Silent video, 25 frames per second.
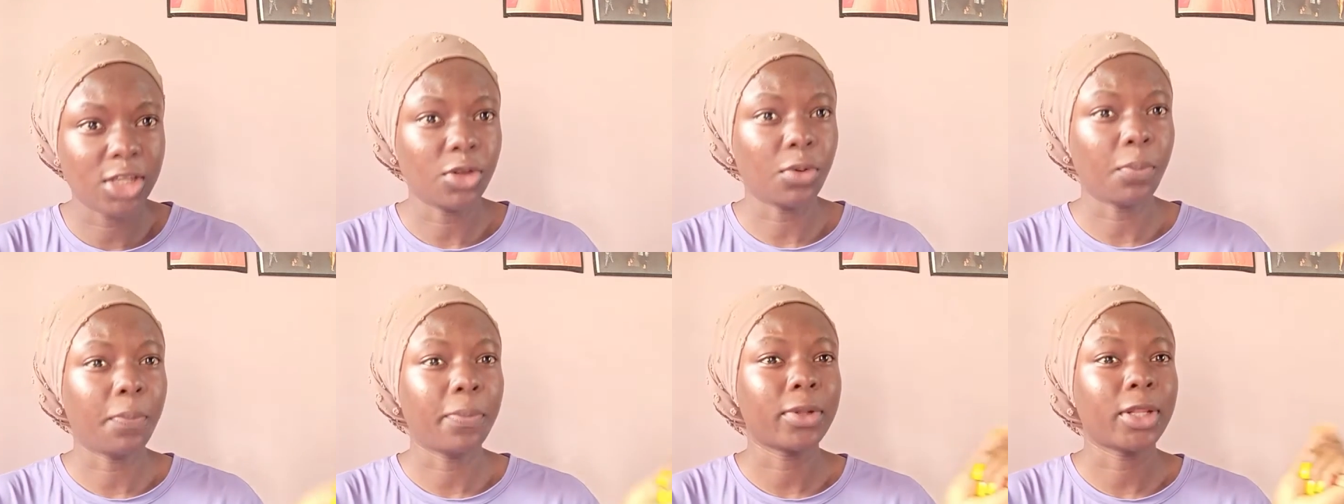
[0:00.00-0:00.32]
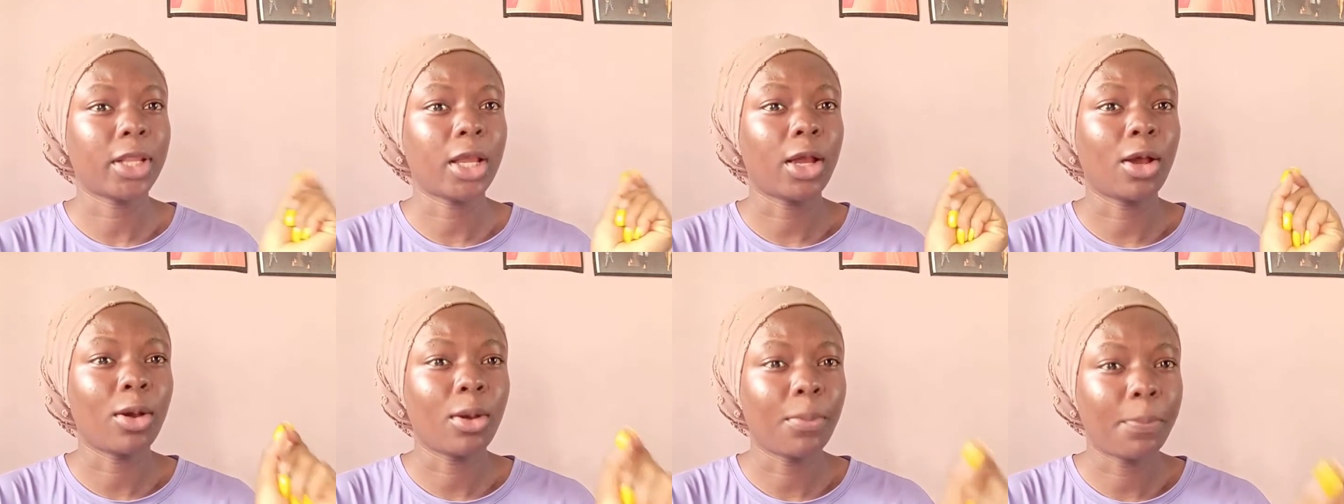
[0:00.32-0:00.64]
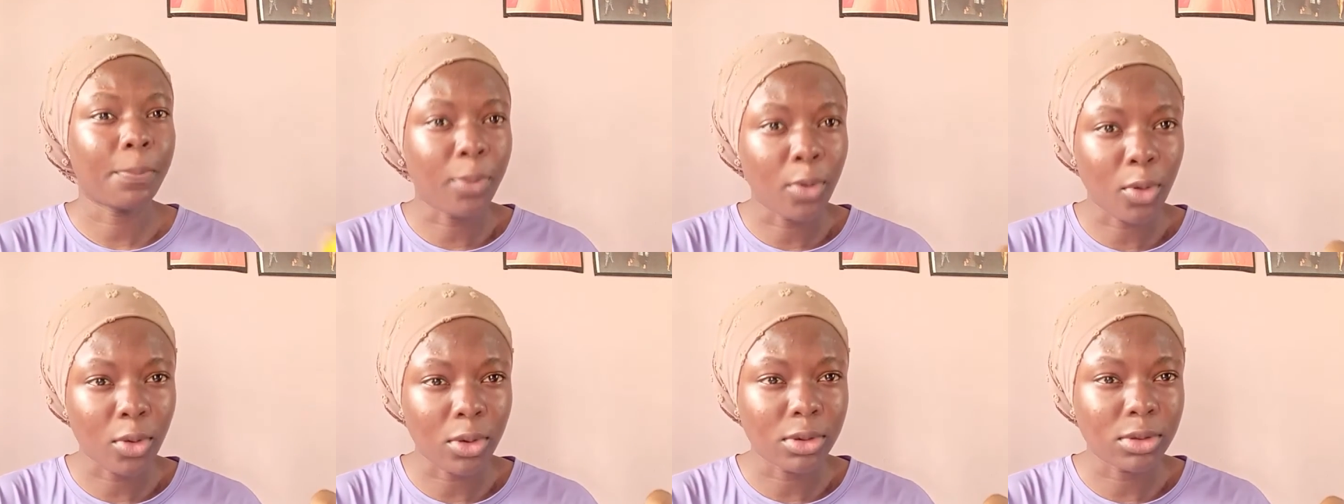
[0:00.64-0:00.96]
you put a
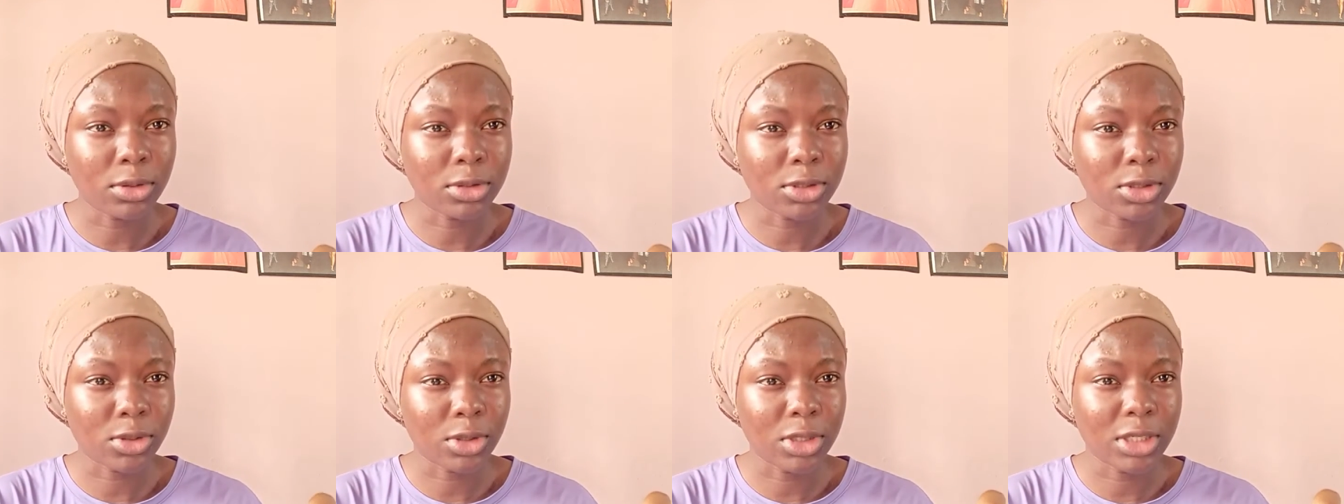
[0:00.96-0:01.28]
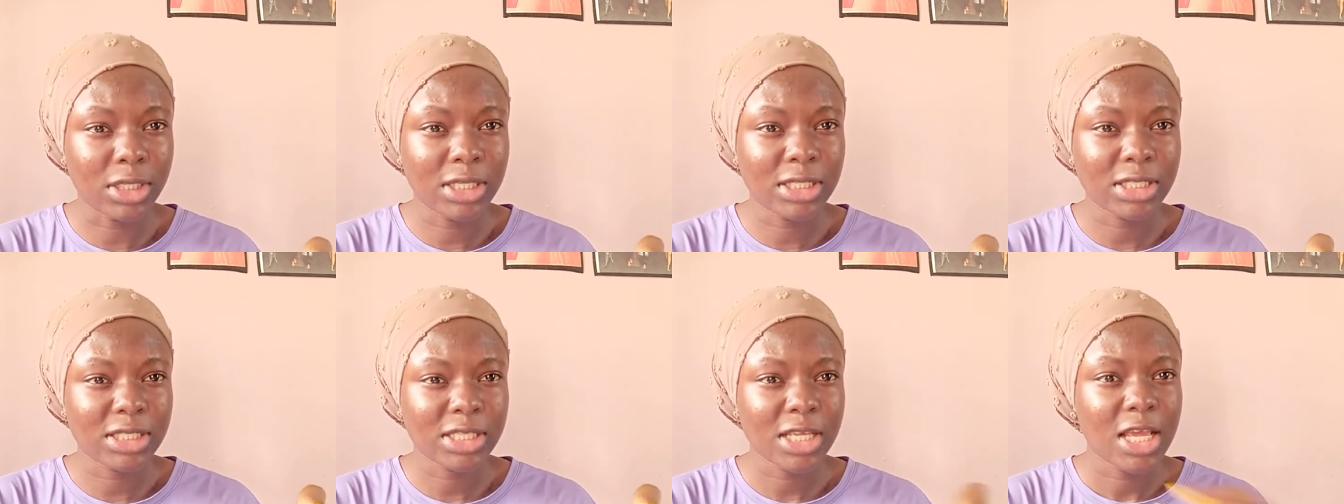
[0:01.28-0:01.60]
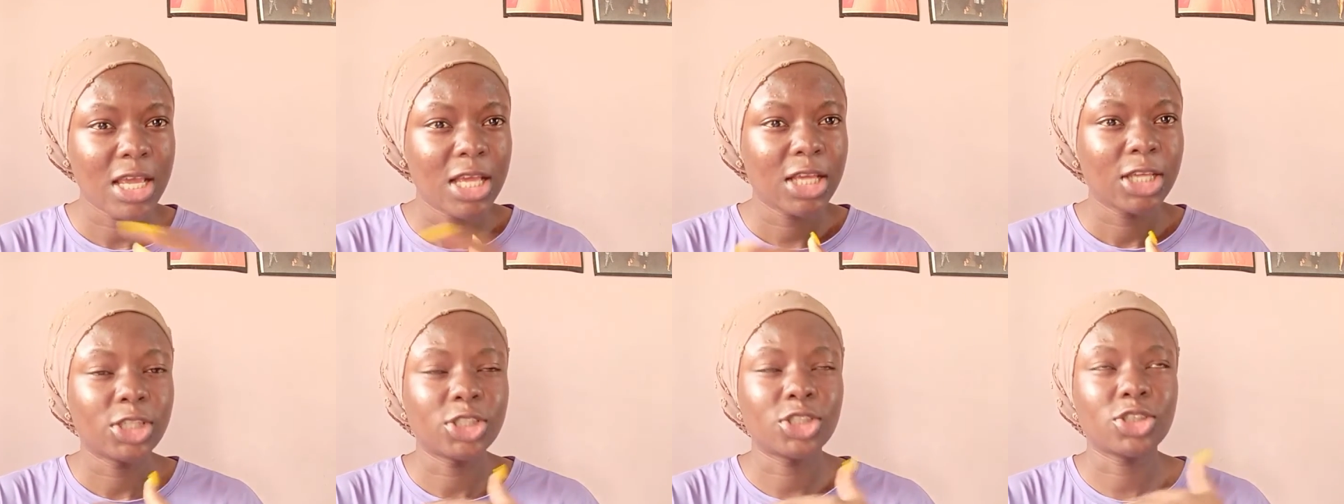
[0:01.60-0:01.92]
pause on it.
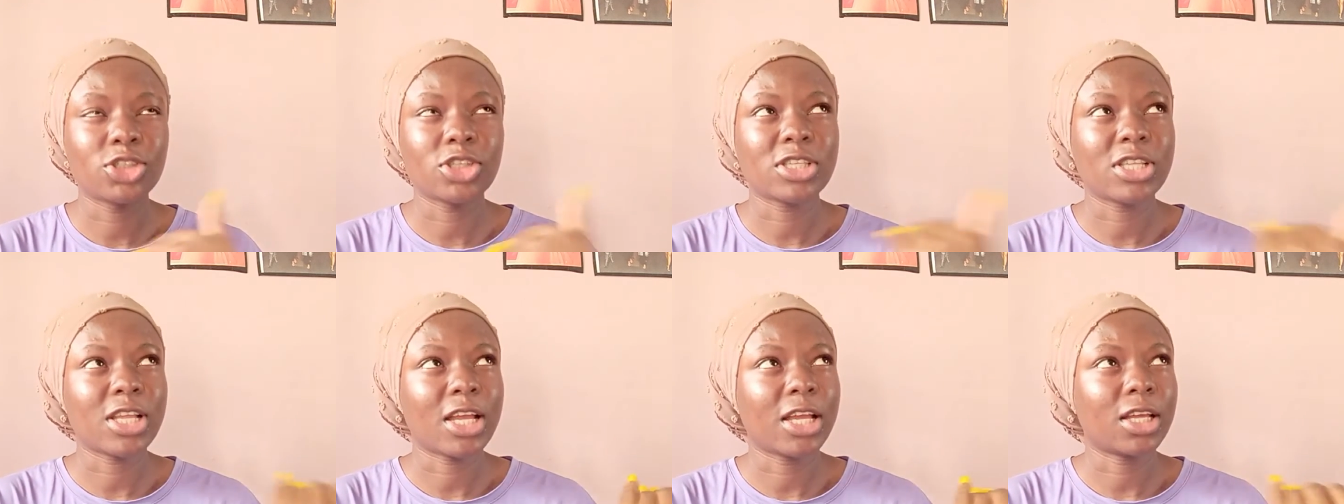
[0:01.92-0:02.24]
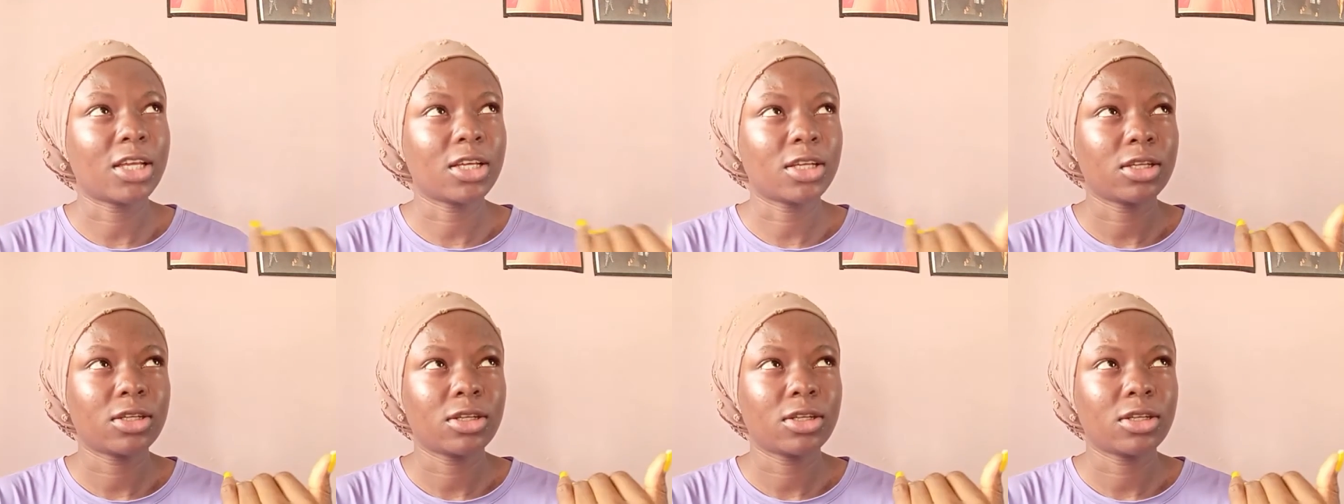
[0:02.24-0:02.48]
It's just like